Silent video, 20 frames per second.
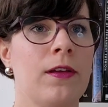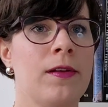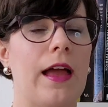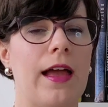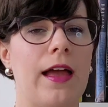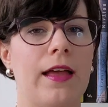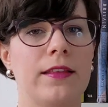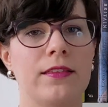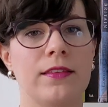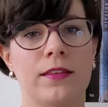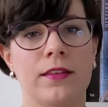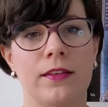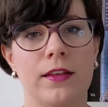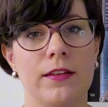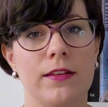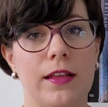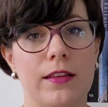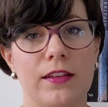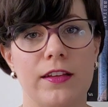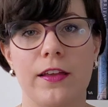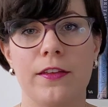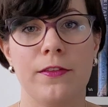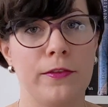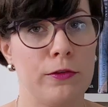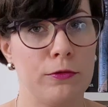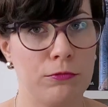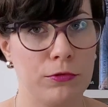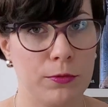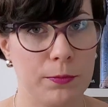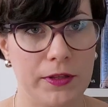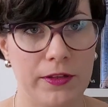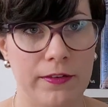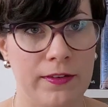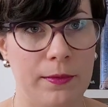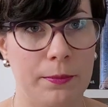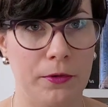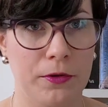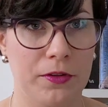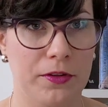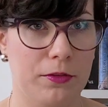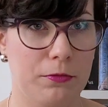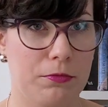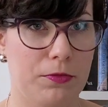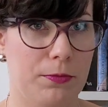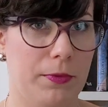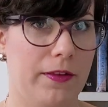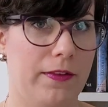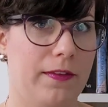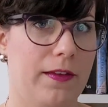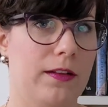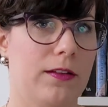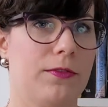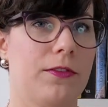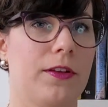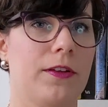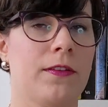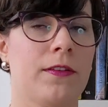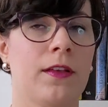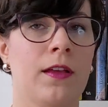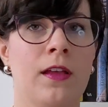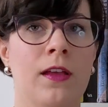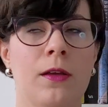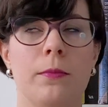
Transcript: And in that case, you would be disappointed with my service,